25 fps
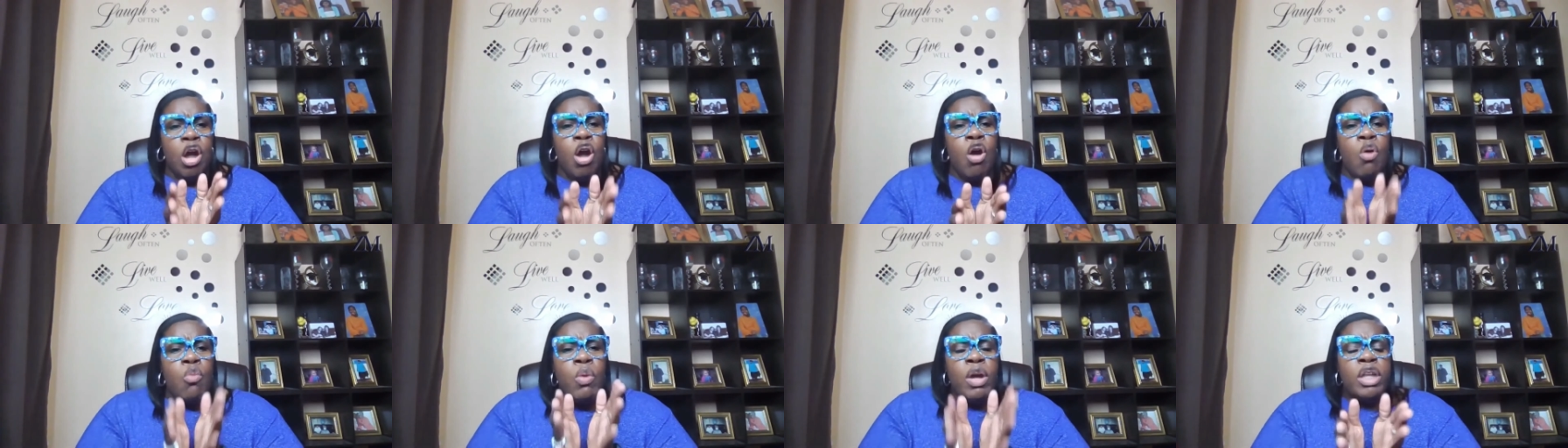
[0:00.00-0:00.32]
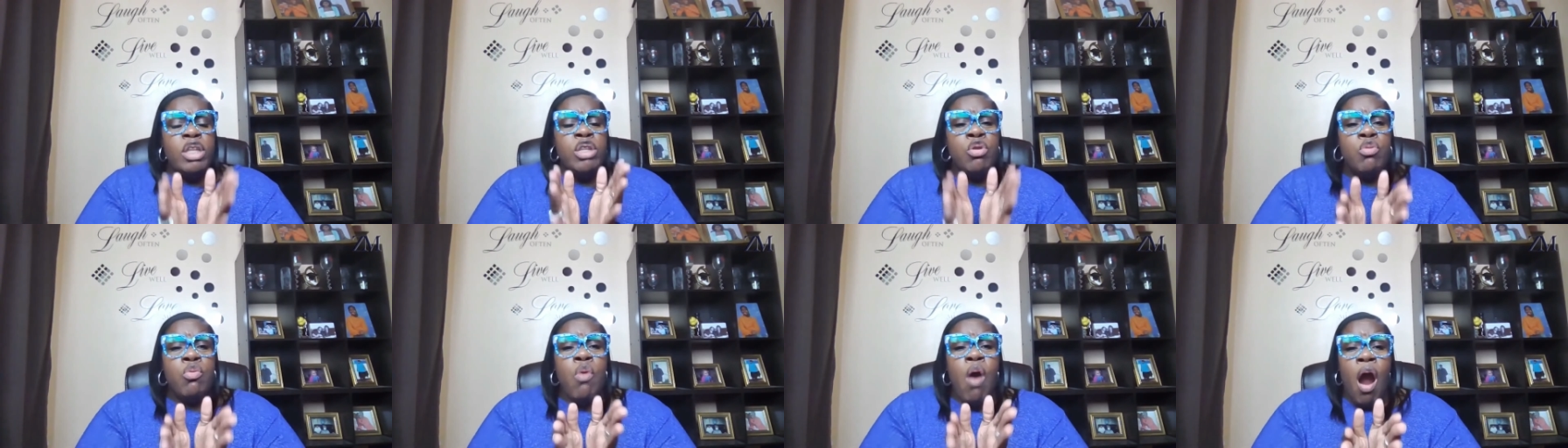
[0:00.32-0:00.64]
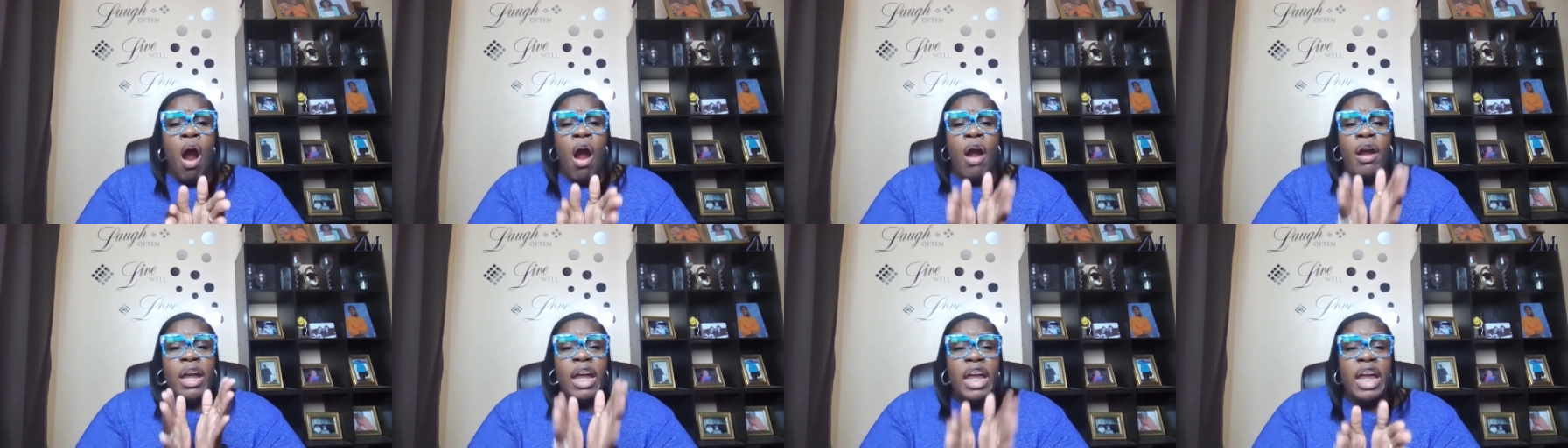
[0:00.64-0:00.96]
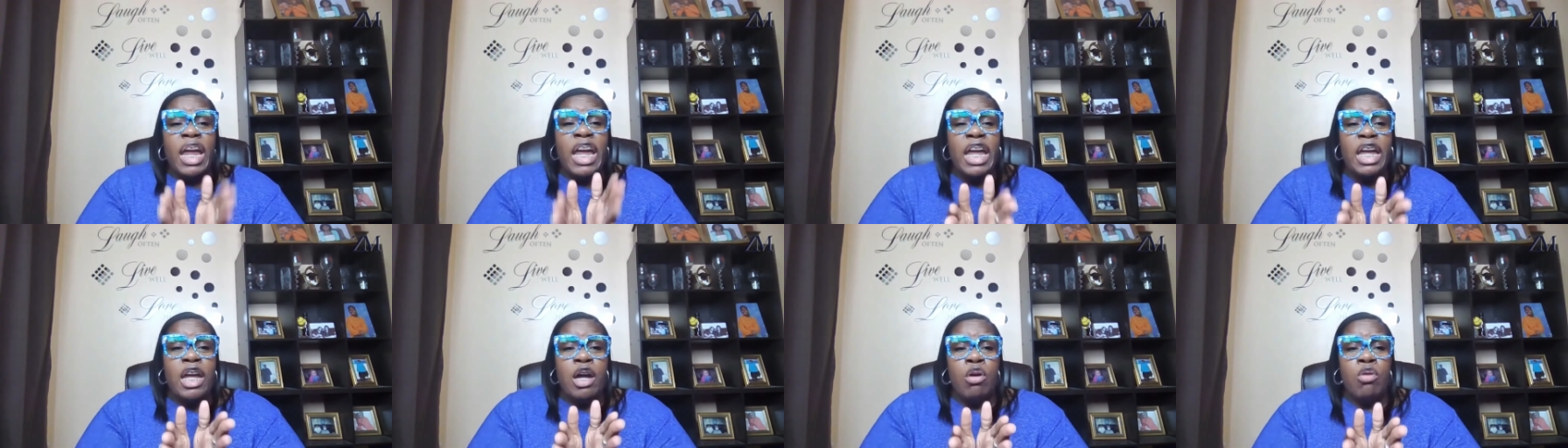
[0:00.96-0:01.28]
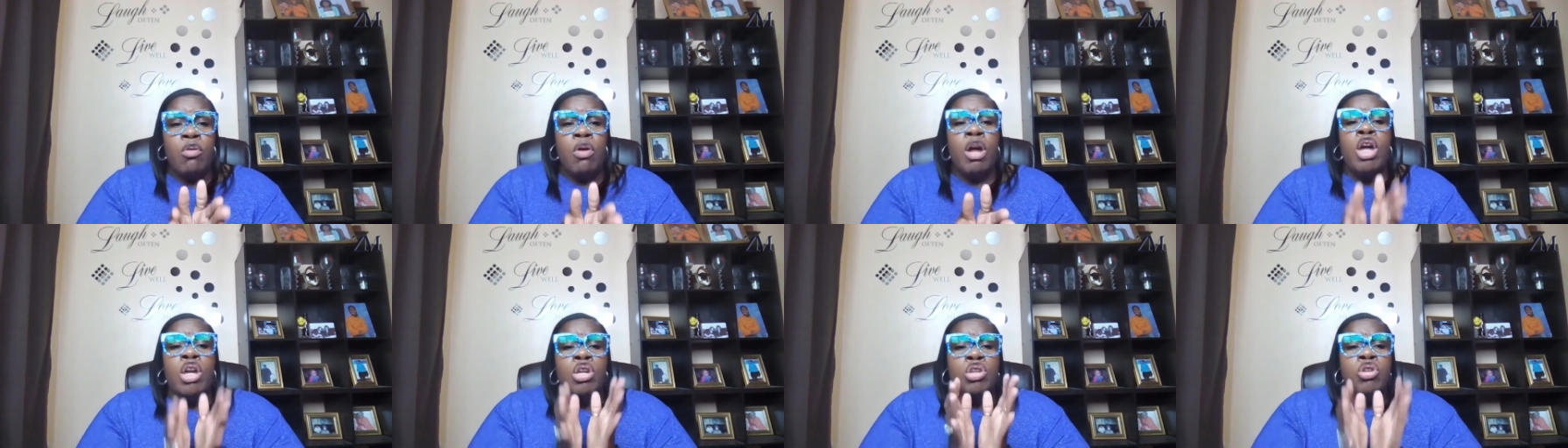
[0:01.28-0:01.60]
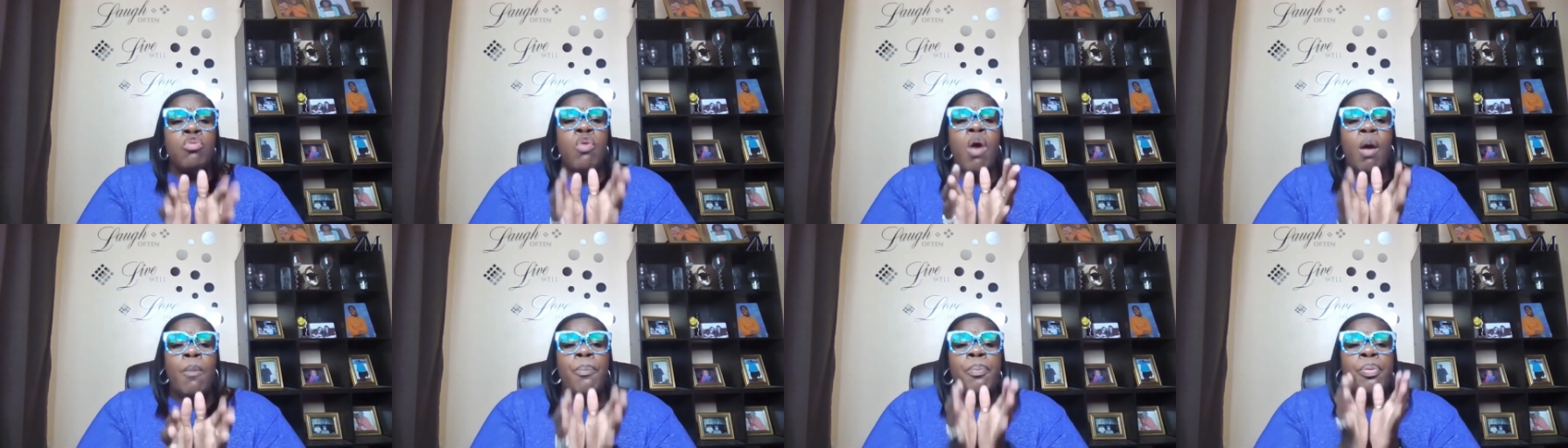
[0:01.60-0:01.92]
When you are healed,
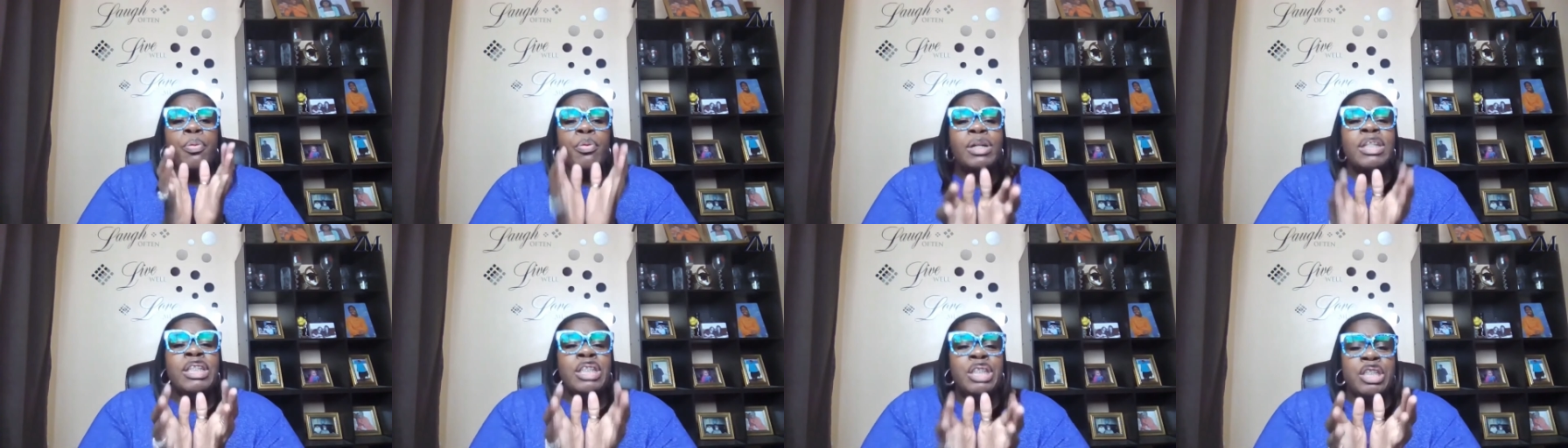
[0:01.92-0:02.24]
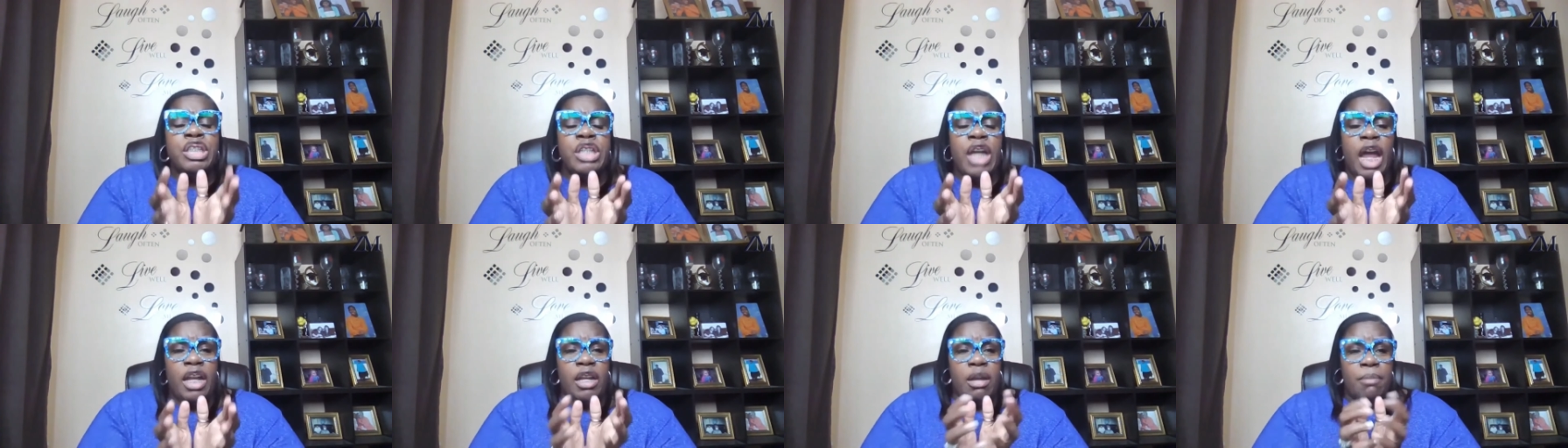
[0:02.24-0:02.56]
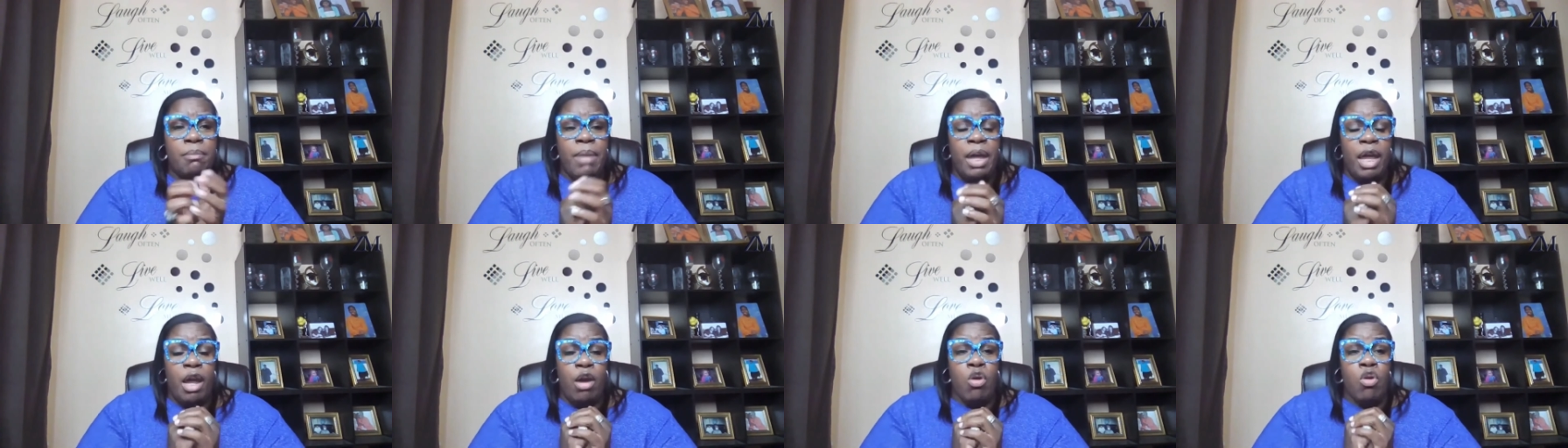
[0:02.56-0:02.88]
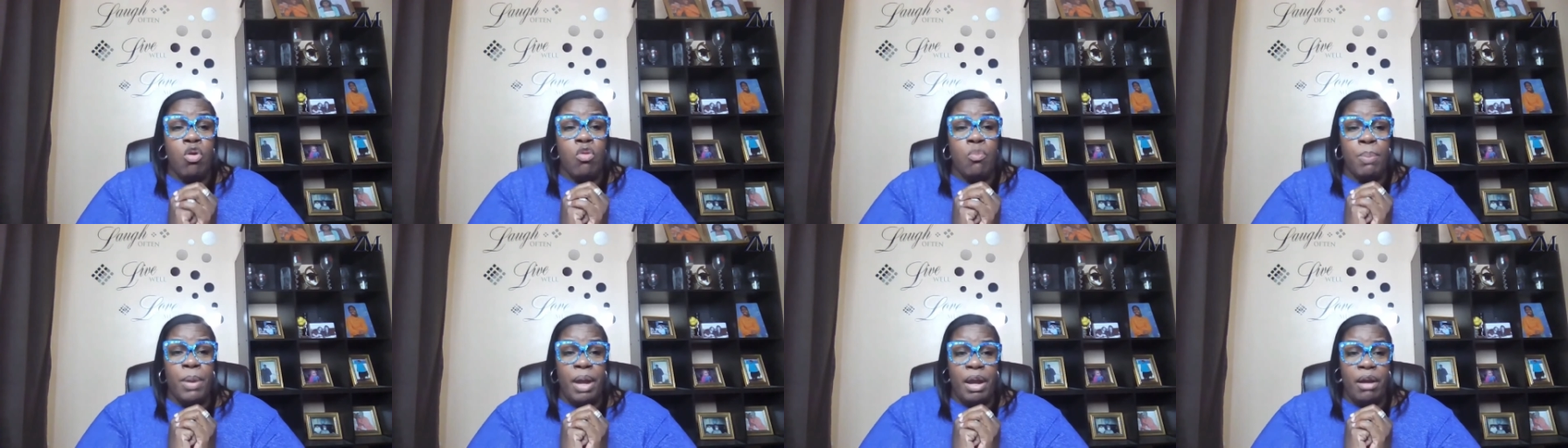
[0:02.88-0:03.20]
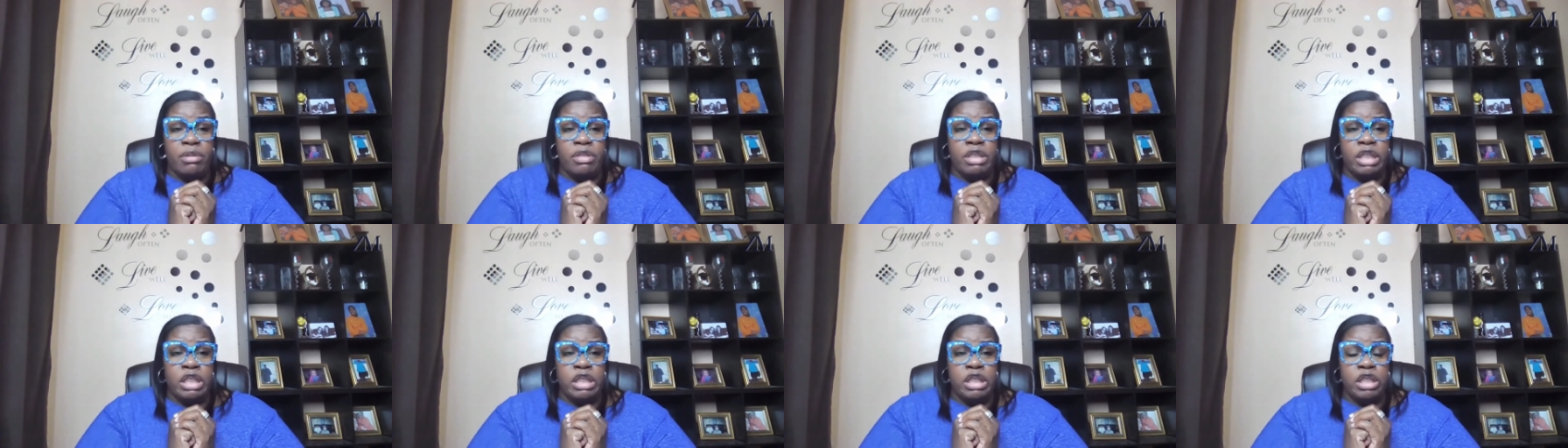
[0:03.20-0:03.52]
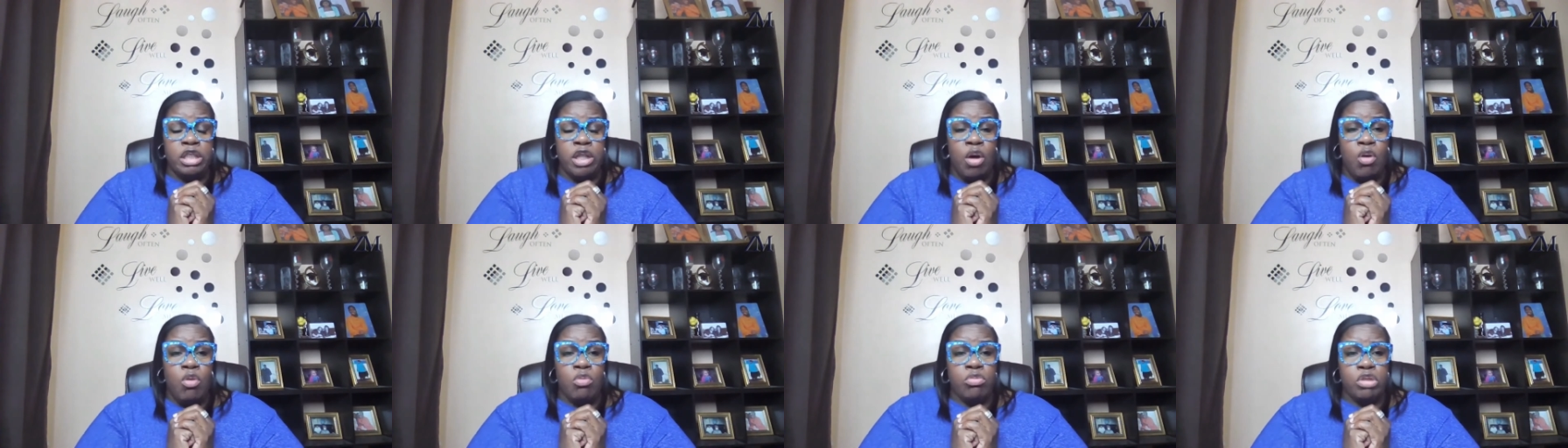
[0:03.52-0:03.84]
you appreciate a man who bears his
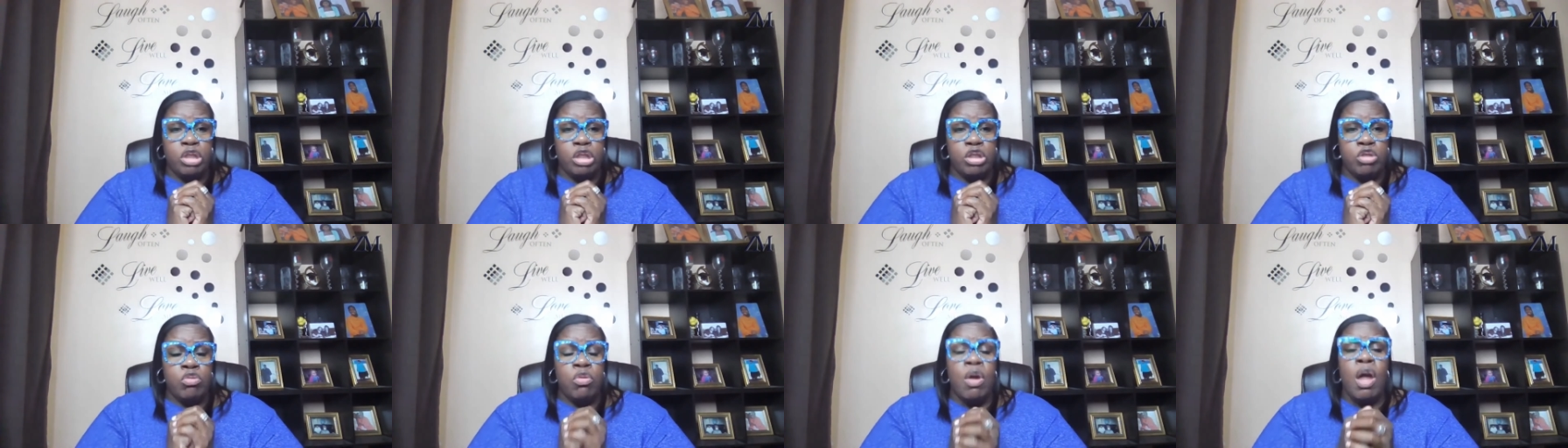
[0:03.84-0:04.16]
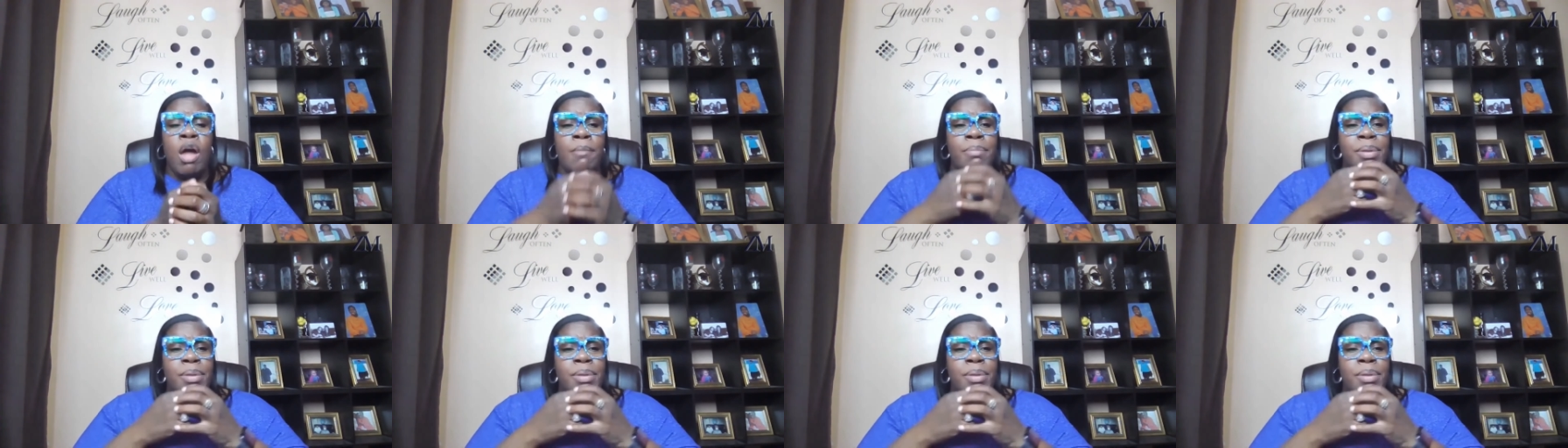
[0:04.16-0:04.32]
soul to you